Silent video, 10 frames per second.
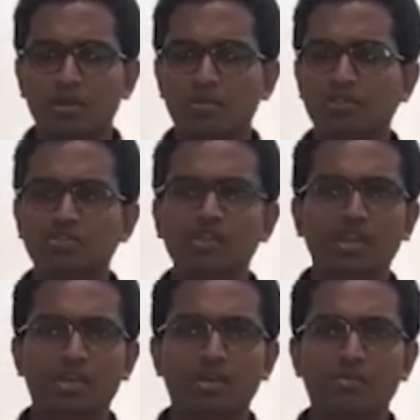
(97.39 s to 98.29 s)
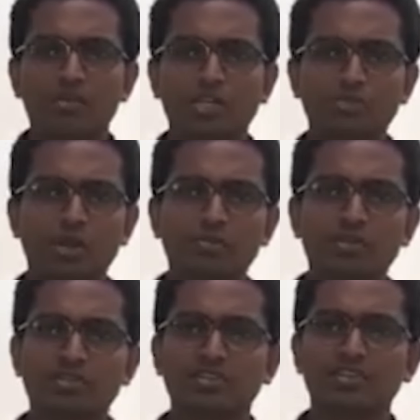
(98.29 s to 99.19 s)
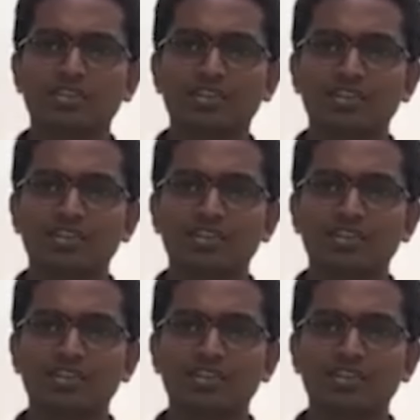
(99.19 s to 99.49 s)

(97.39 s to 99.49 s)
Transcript: Number three, past papers.